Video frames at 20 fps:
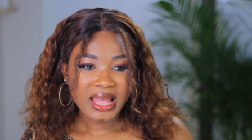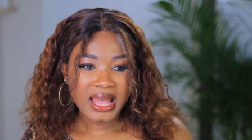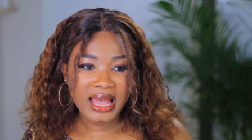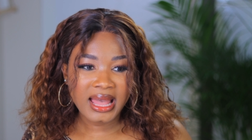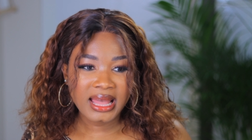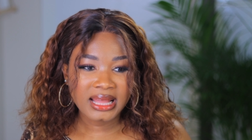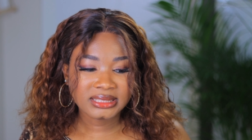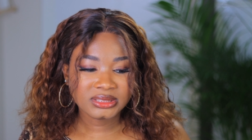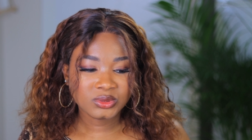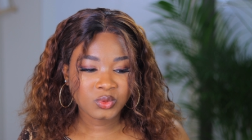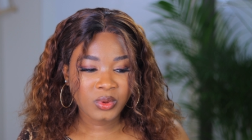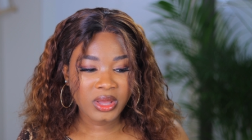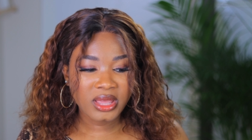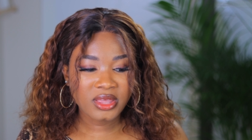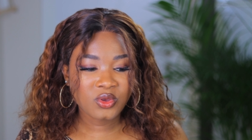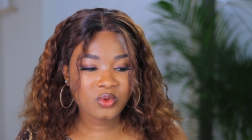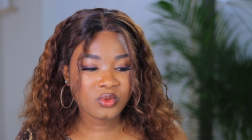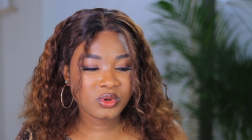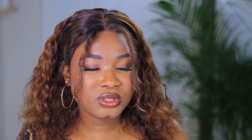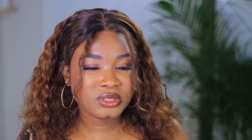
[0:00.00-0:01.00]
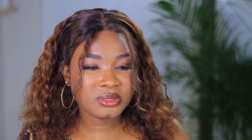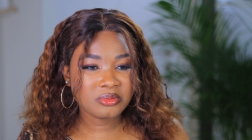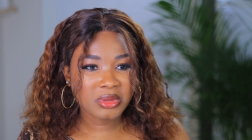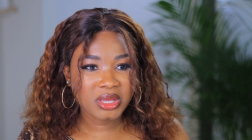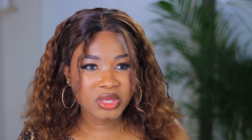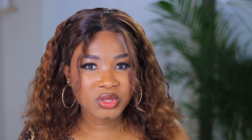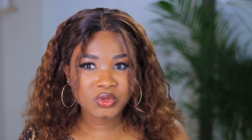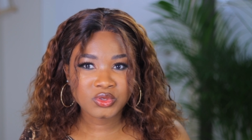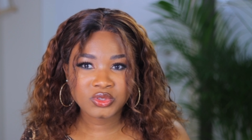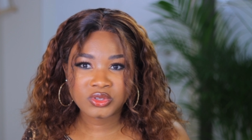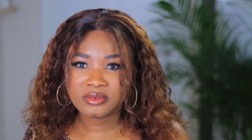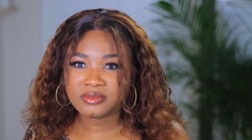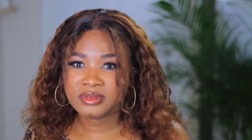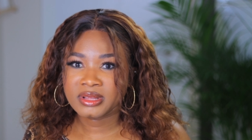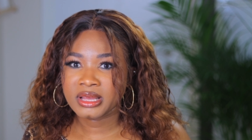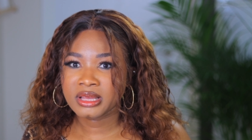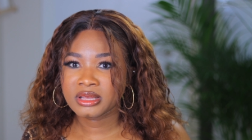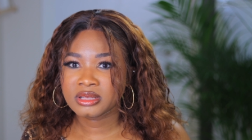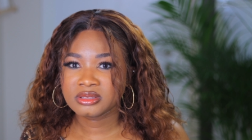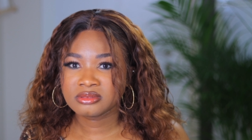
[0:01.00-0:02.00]
And when you want to make use of
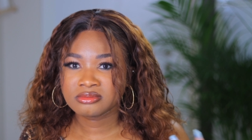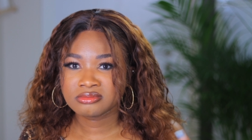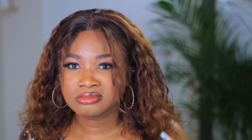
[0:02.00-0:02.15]
like